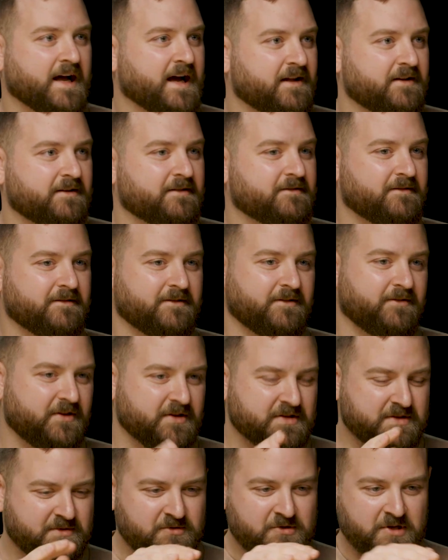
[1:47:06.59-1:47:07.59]
not
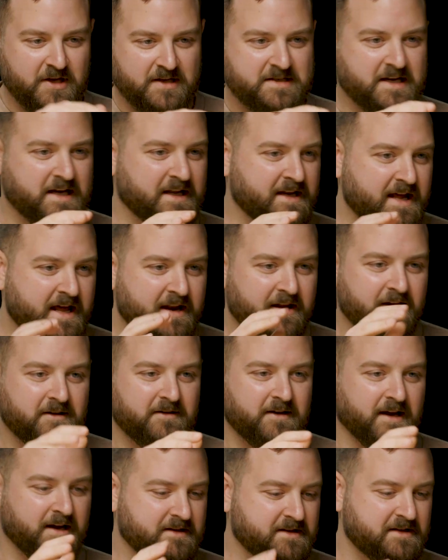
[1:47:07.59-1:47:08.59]
this just kinetic
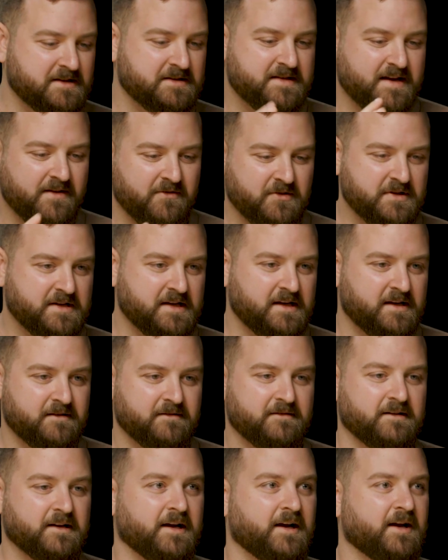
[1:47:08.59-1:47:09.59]

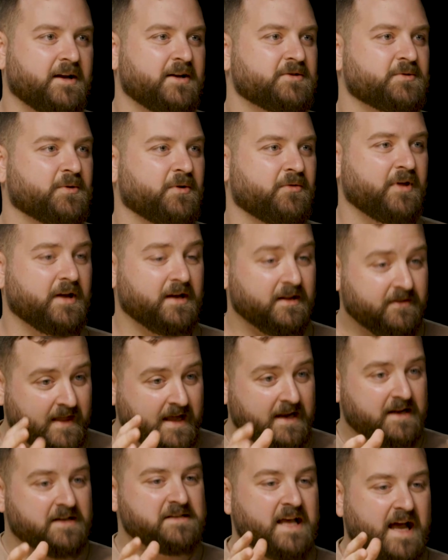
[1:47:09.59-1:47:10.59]
1917 sort of thing.
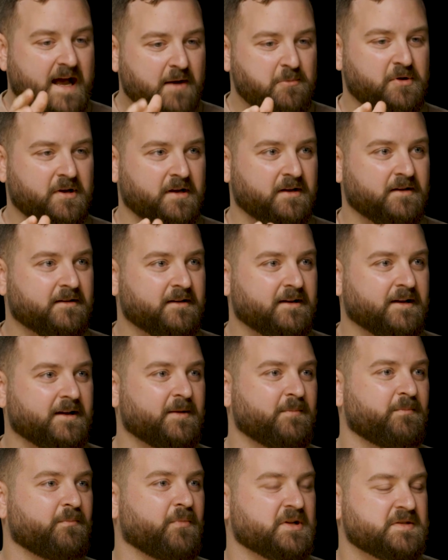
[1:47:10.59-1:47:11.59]
That is happening,
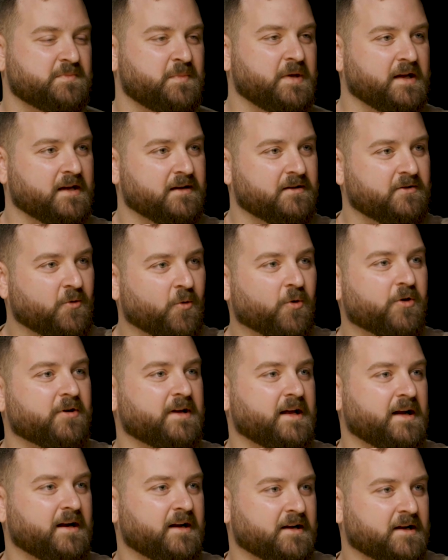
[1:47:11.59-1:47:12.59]
but it's being
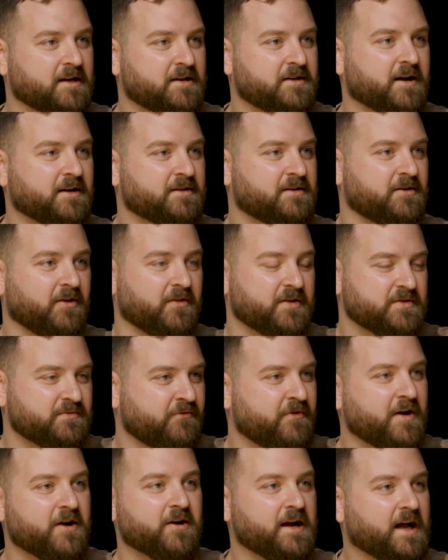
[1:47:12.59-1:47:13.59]
coordinated and conducted on this
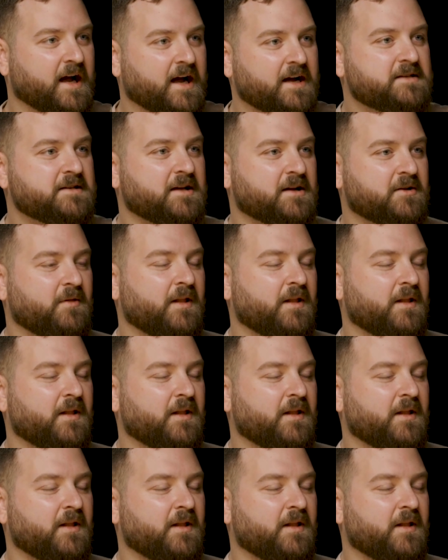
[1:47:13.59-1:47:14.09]
very high-tech